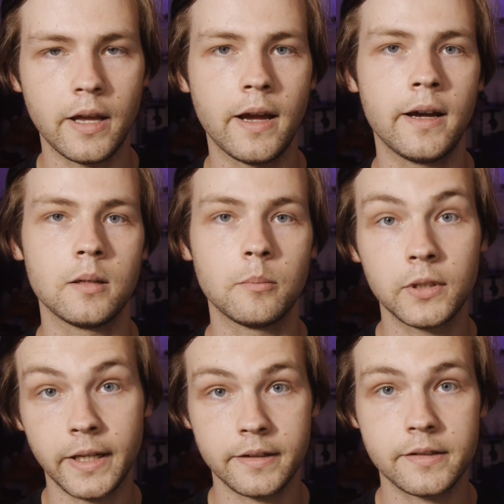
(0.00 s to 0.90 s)
and
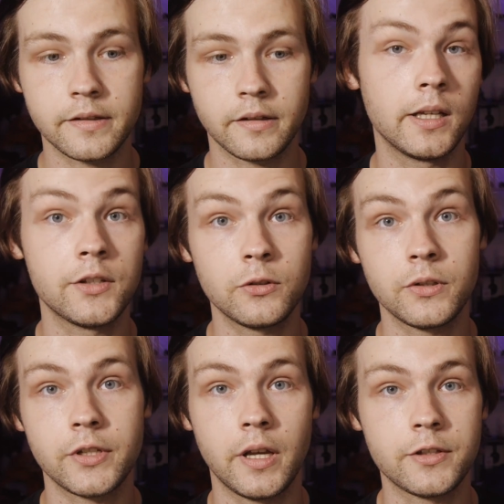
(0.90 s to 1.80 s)
Plex. I guess you
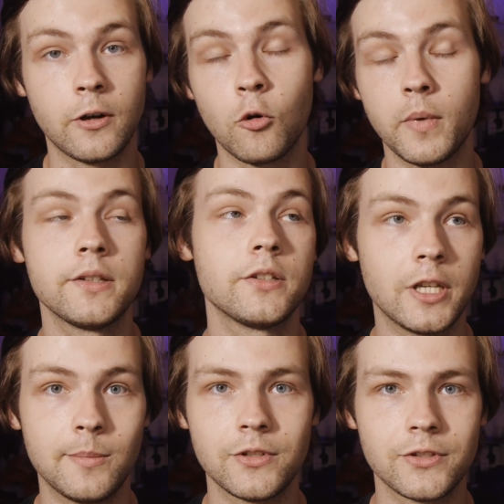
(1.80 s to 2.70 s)
could say it's a home
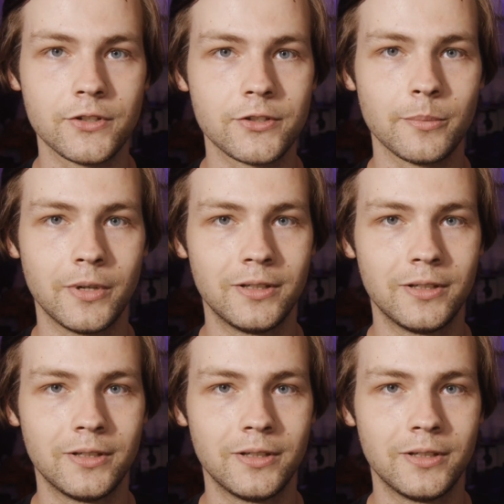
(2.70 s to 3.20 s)
entertainment system.